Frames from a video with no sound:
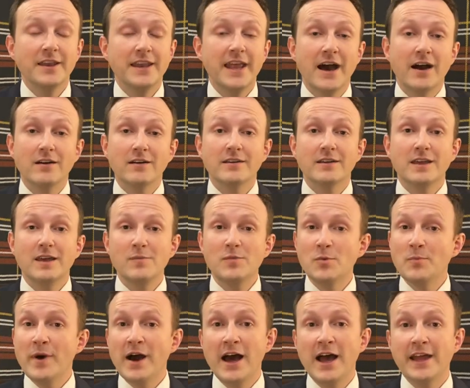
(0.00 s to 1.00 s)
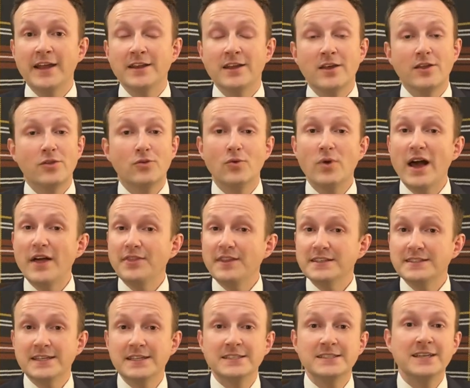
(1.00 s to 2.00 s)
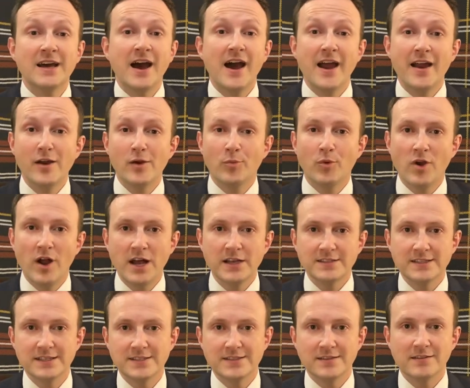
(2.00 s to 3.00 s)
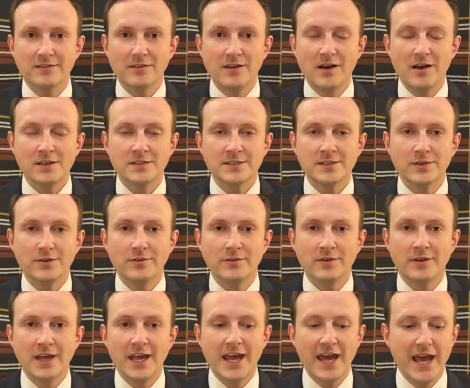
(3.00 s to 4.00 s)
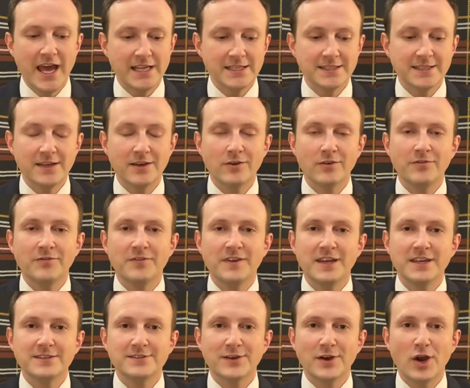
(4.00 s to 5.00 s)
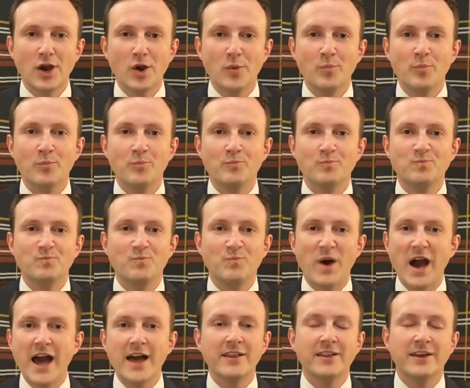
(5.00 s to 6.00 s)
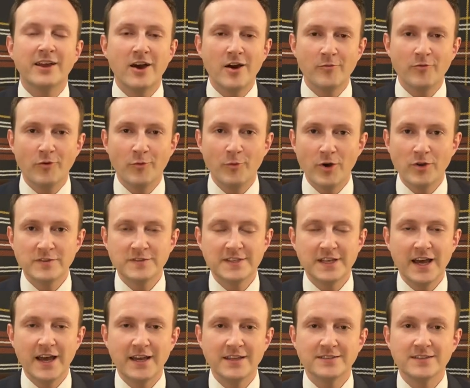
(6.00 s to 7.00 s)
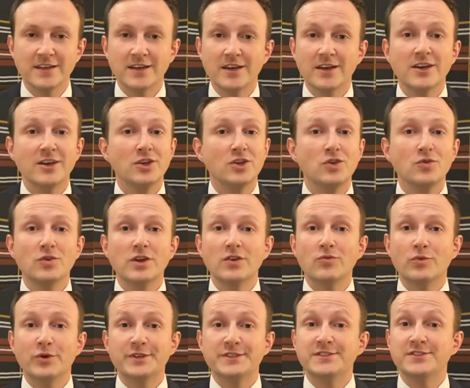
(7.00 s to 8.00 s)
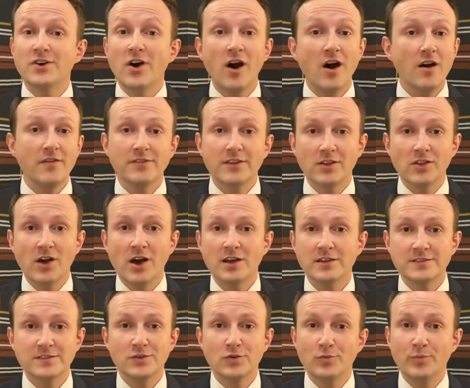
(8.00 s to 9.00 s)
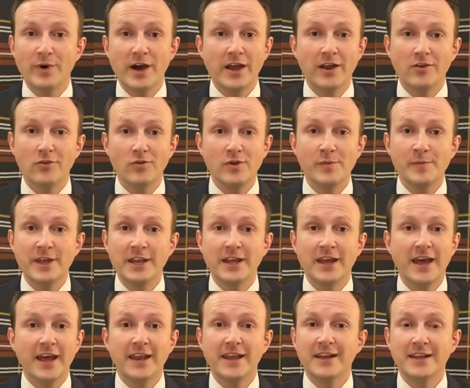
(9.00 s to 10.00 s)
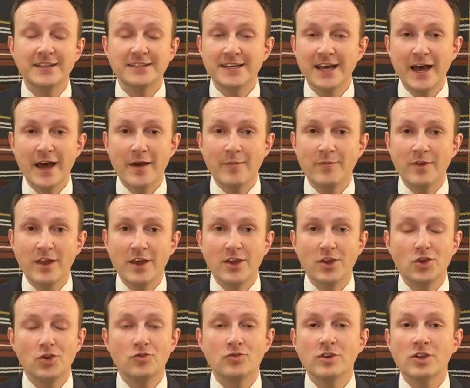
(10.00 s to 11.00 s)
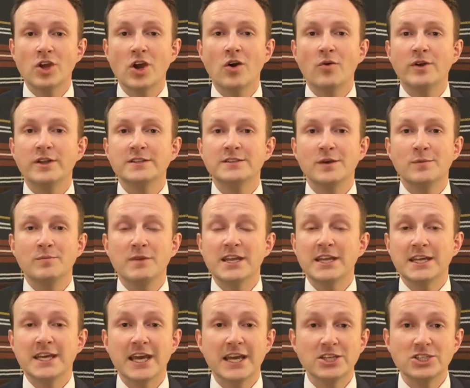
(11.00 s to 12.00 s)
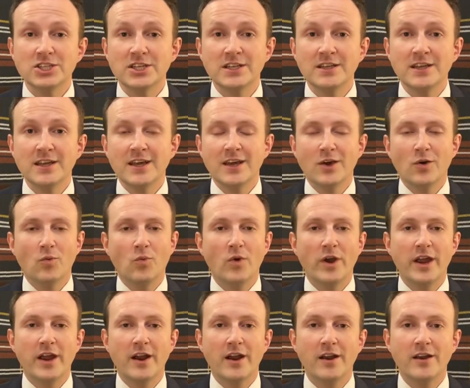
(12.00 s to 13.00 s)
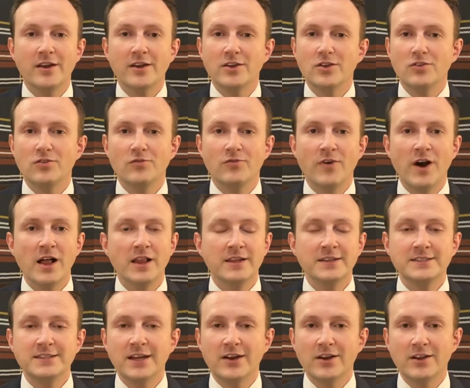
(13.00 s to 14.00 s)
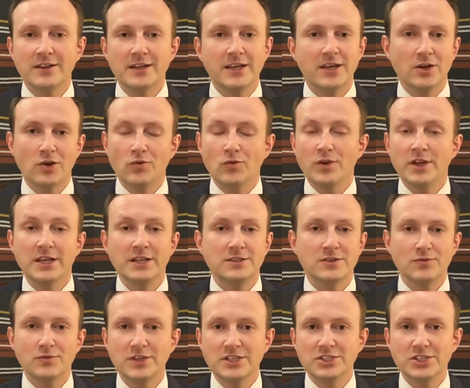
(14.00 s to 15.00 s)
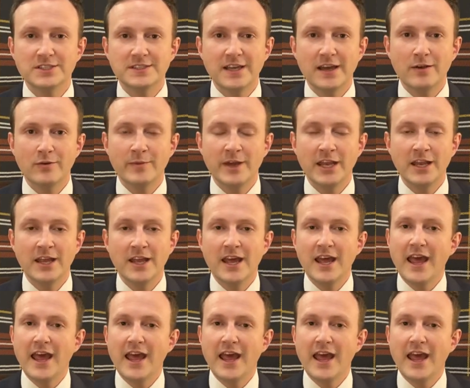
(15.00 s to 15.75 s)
Now, keep in mind, throughout this entire process of the lawsuit, as legal fees are piling up for both sides, you can resolve the lawsuit by agreement at any time. You can go into mediation, where you voluntarily agree to reach a settlement,